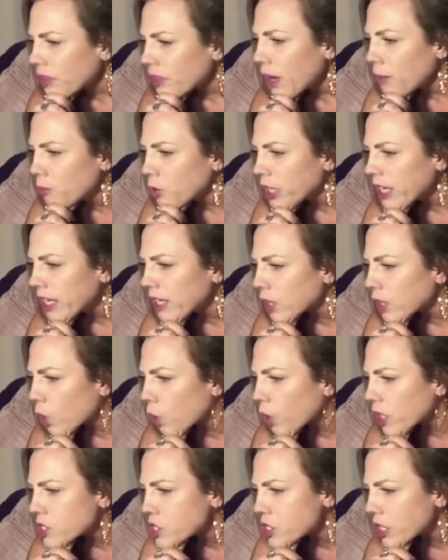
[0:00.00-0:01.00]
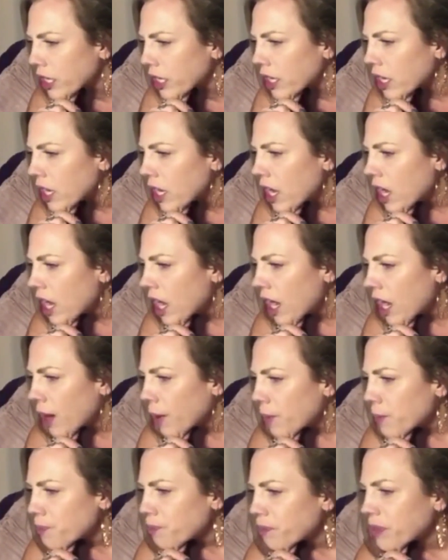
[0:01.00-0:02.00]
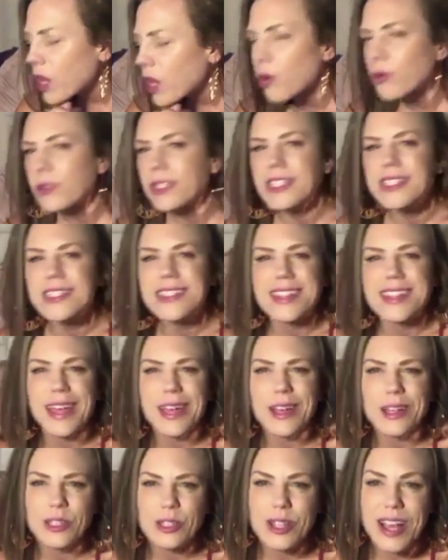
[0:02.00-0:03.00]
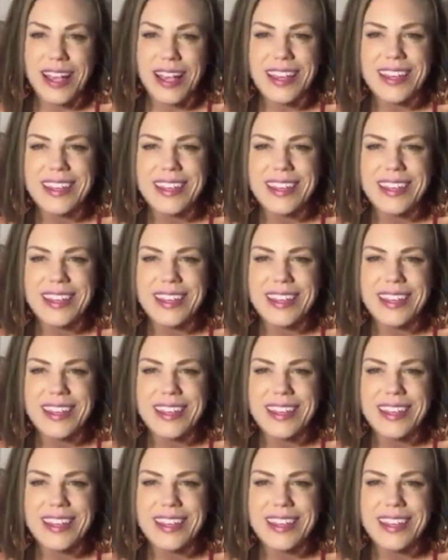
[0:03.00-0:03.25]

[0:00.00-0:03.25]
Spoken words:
looking at the question. Oh, to stay on track.